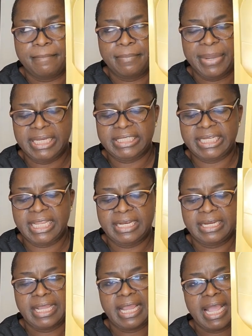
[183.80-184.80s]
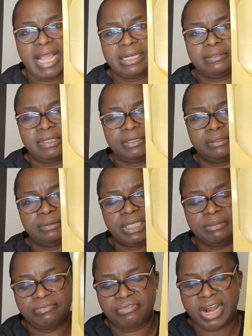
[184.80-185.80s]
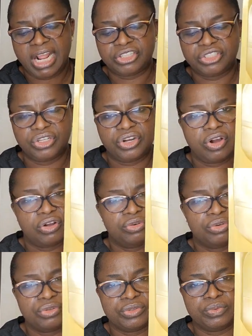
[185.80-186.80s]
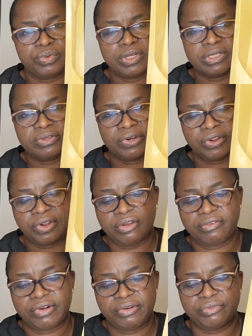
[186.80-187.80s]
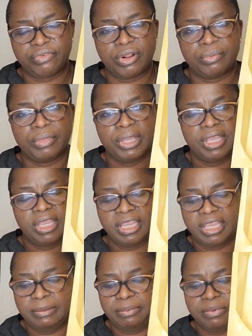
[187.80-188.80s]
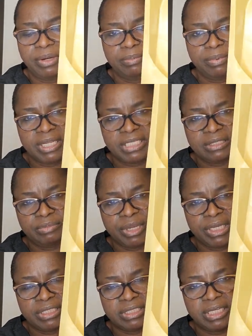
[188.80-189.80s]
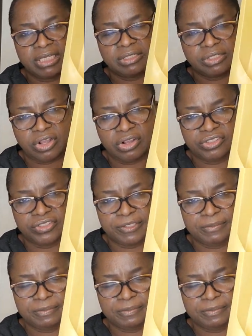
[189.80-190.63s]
patient that had a hip fracture or those ones recovering from hip replacement surgery.